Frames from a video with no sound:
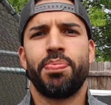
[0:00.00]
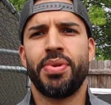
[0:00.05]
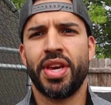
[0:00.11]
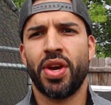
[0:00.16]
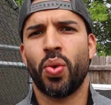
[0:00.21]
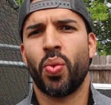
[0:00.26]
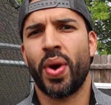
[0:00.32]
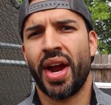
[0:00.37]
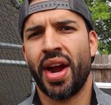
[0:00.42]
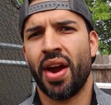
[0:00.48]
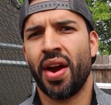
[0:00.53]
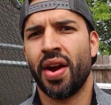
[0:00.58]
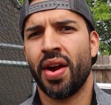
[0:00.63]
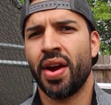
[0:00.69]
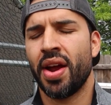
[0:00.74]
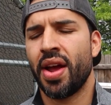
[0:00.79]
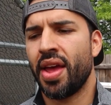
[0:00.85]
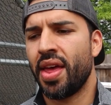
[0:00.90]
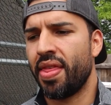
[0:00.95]
be
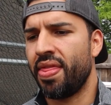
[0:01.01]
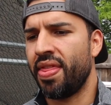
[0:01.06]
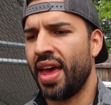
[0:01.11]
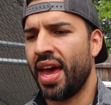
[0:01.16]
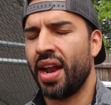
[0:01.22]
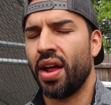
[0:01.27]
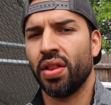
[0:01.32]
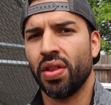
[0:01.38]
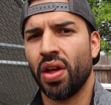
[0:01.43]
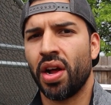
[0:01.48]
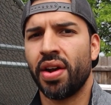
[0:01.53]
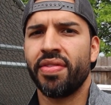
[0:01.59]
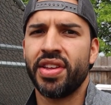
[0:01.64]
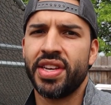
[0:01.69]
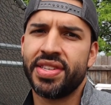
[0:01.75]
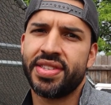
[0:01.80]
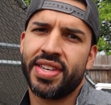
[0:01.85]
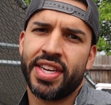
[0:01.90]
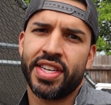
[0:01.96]
aware that a lot of
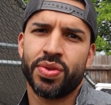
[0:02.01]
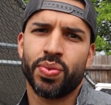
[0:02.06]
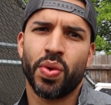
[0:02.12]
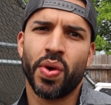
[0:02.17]
these things